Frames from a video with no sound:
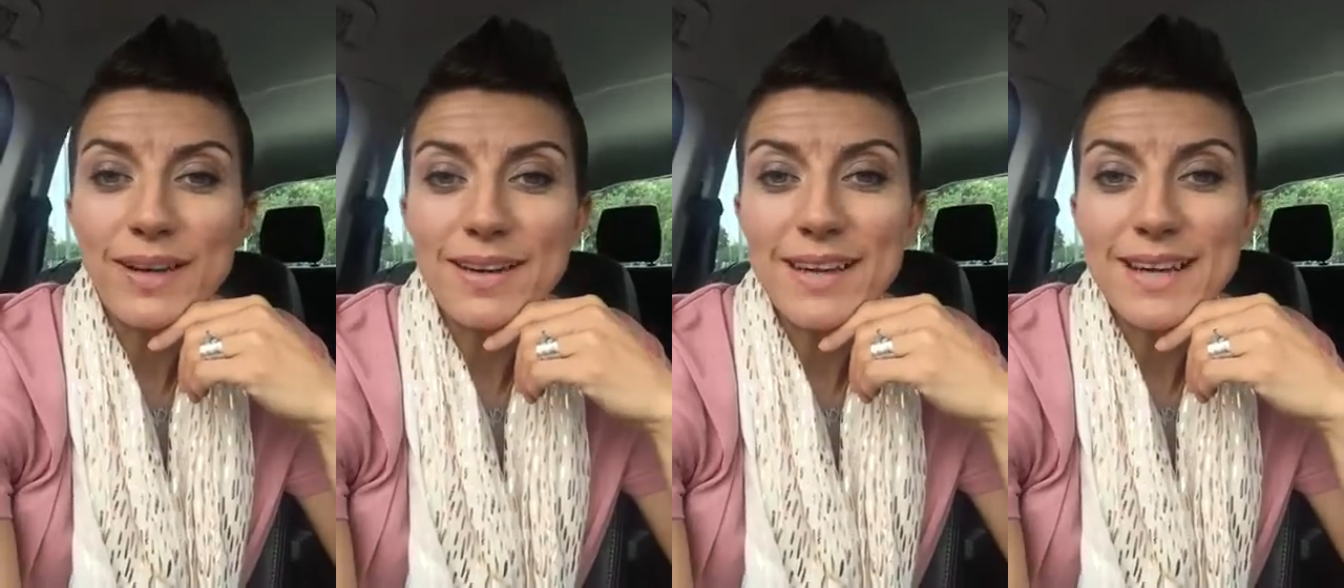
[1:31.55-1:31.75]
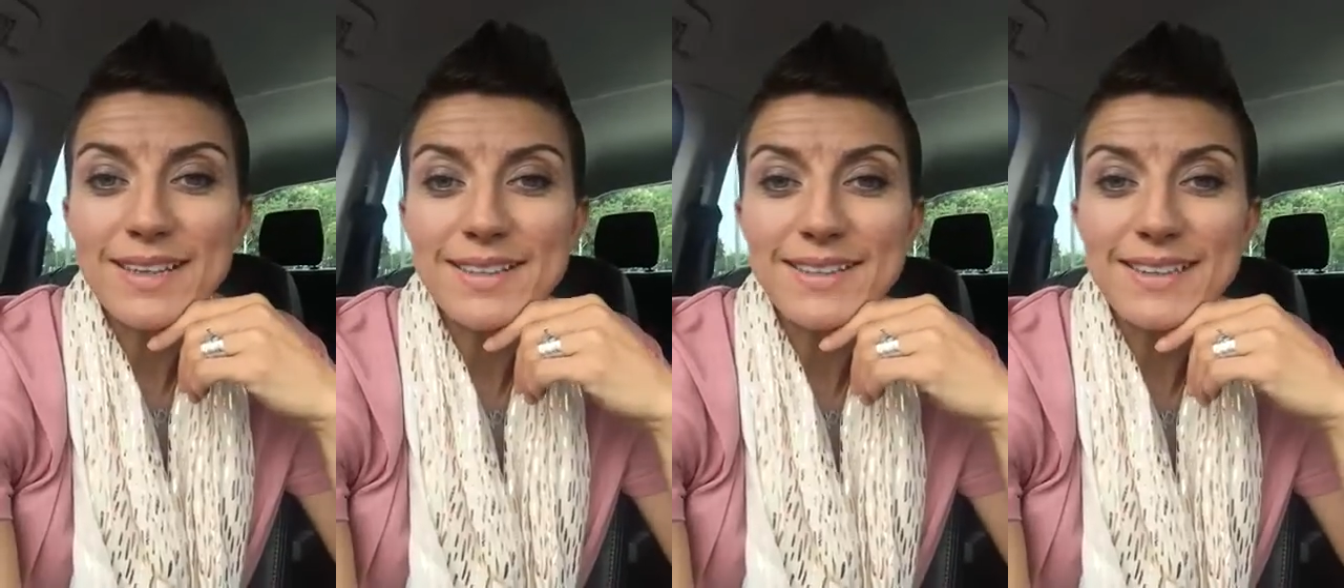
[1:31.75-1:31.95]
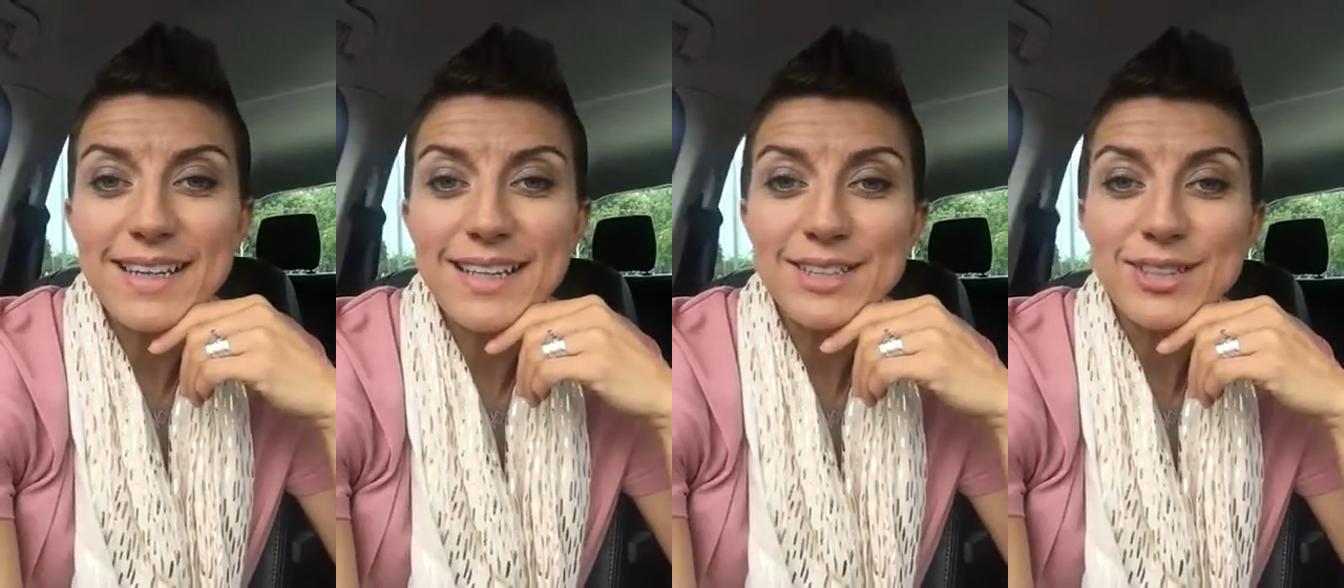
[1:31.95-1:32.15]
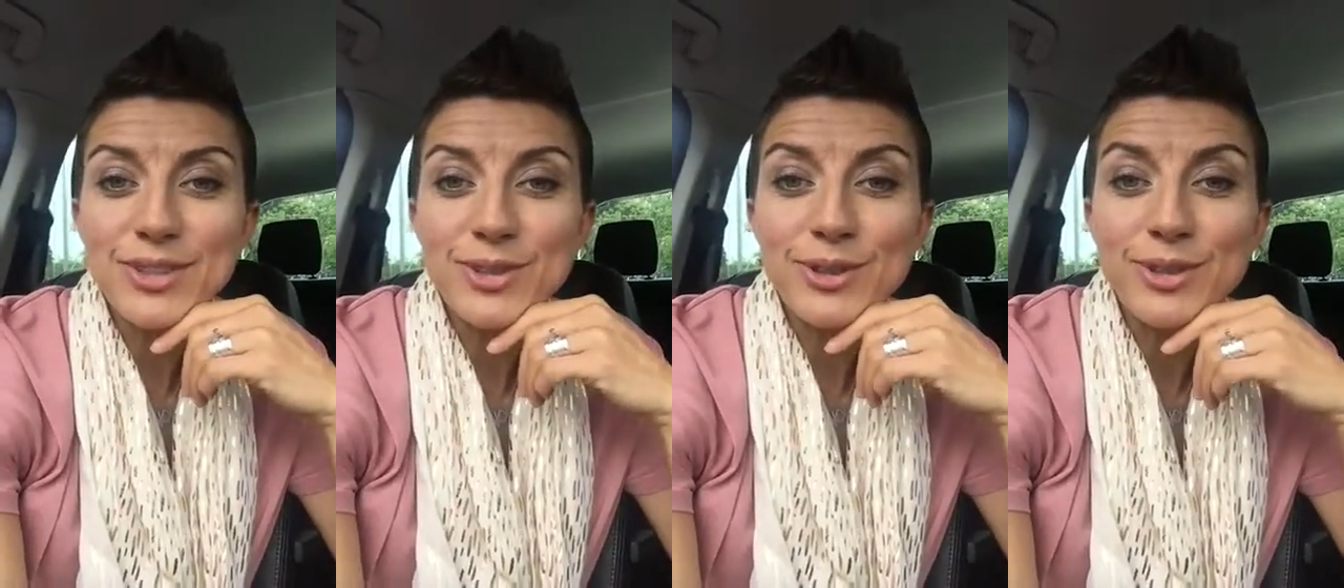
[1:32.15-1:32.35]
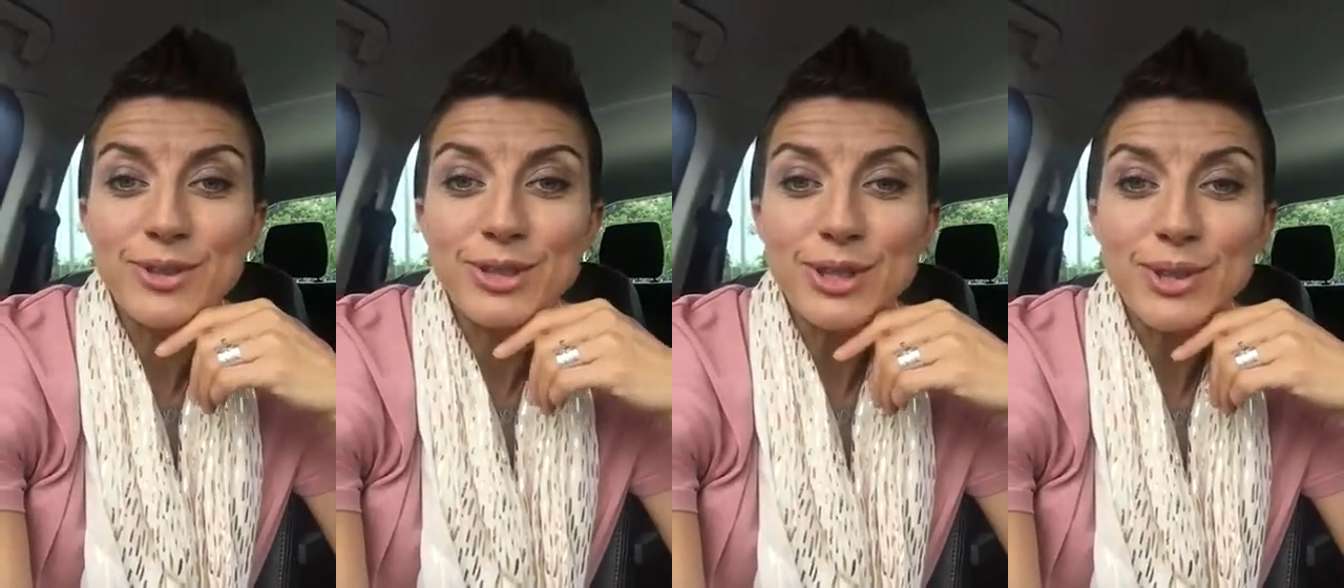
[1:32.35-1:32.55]
unless
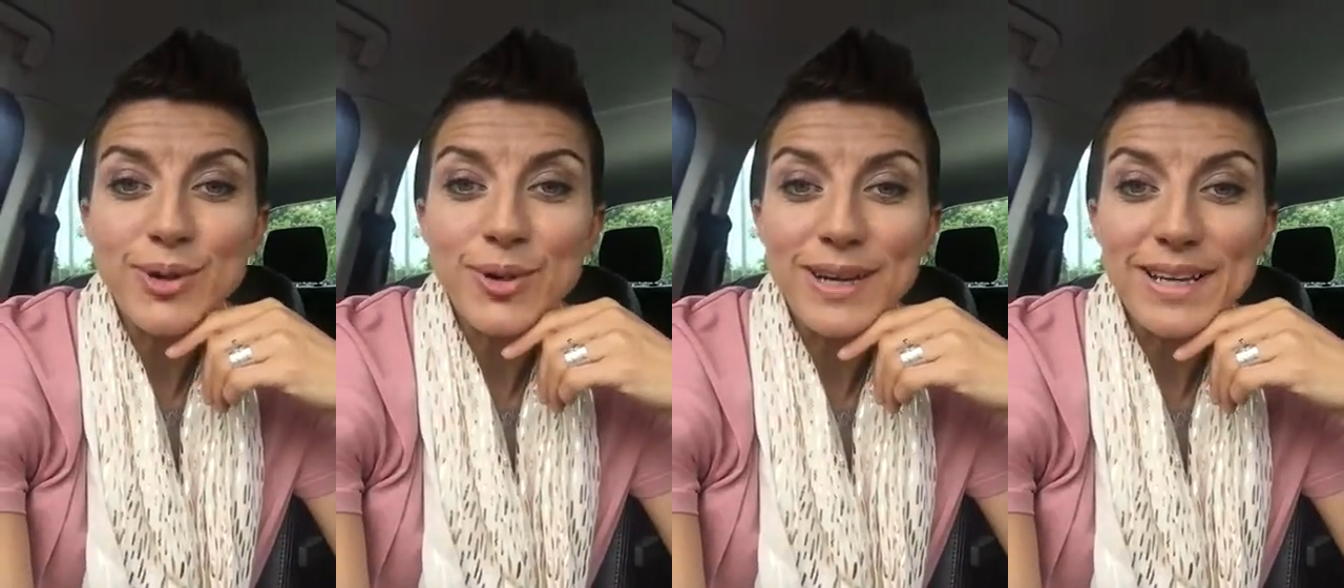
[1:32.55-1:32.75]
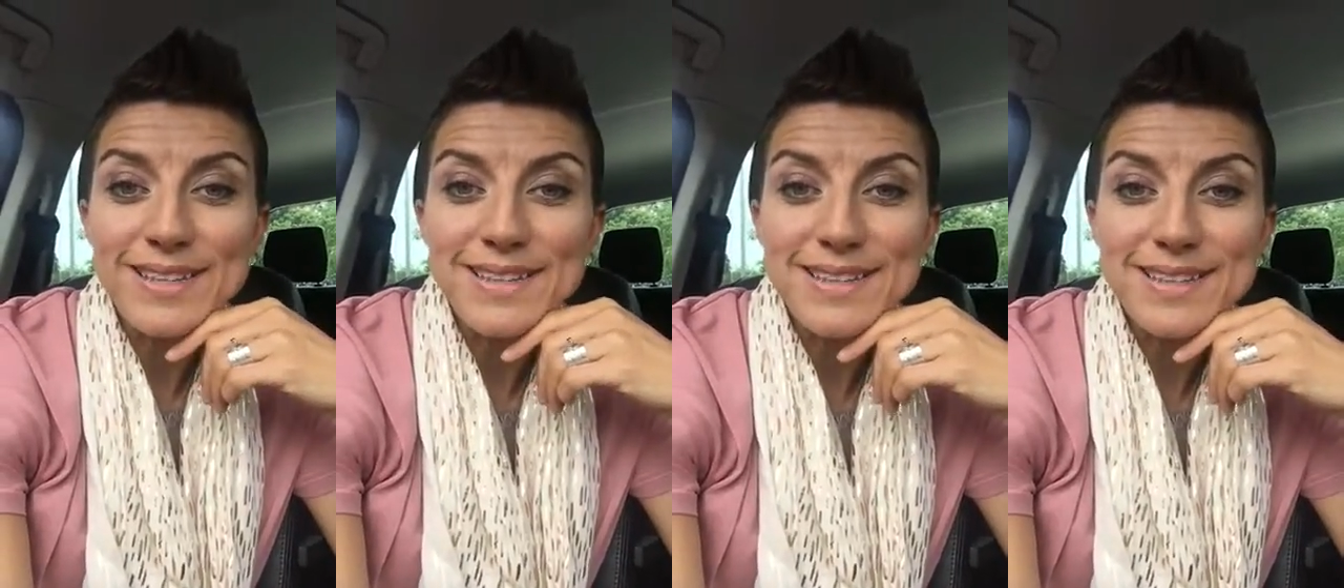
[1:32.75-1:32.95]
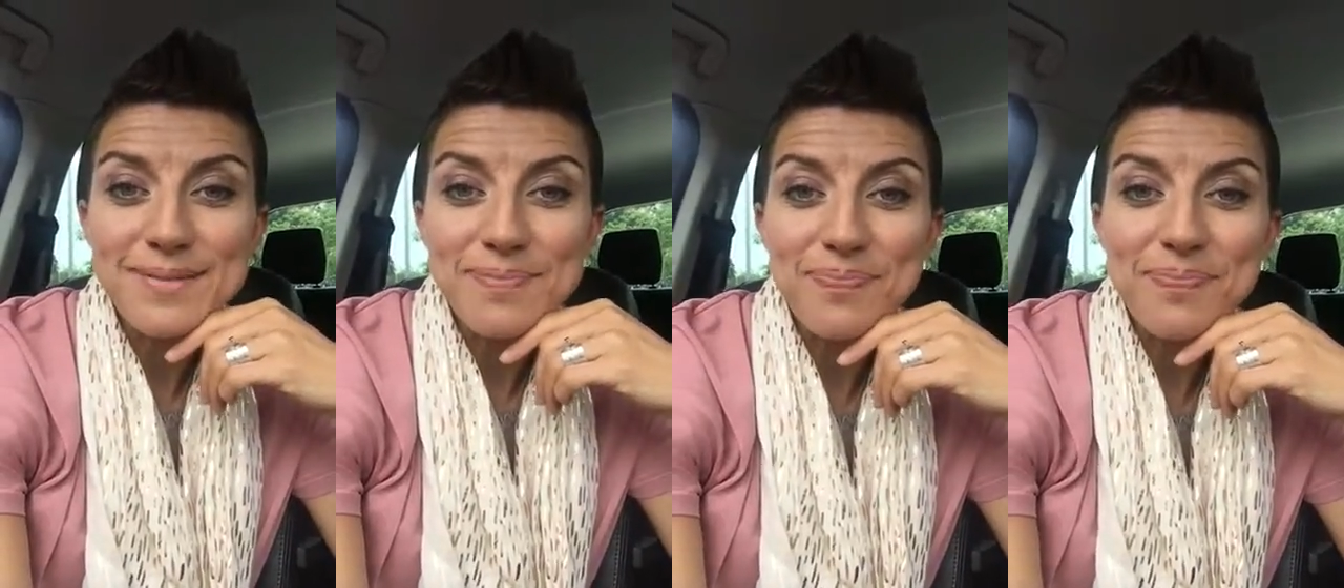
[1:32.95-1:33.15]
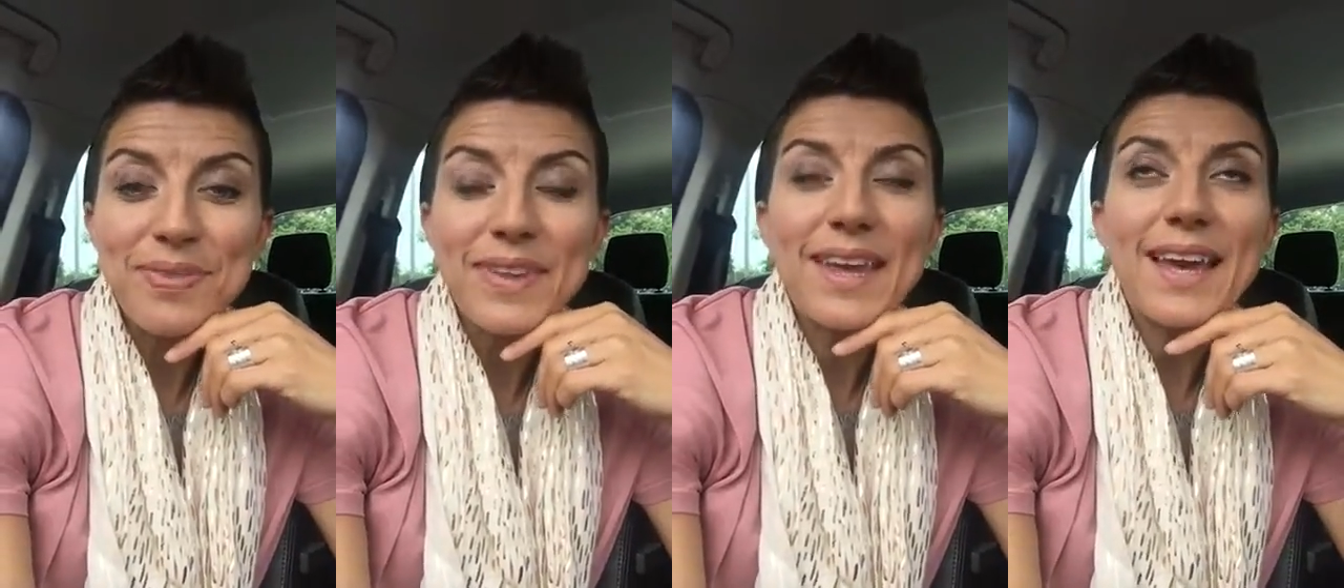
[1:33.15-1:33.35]
it's through choice.